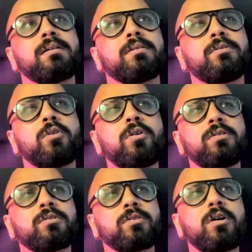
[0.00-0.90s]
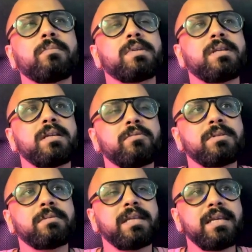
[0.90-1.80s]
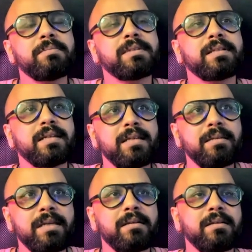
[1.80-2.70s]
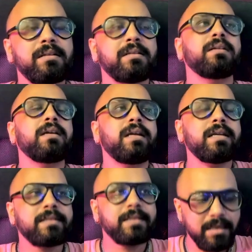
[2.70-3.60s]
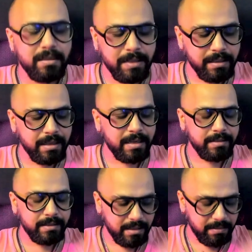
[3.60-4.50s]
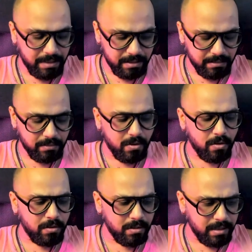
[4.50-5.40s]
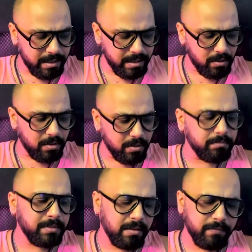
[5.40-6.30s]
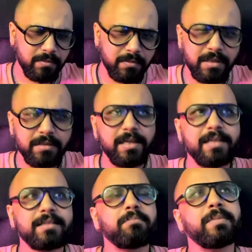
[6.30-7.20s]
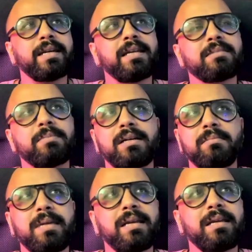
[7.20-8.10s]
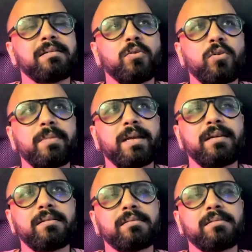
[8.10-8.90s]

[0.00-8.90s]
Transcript: non-stop, he would keep screaming and screaming and screaming all night long. But he'll take some breaks, but man, old man,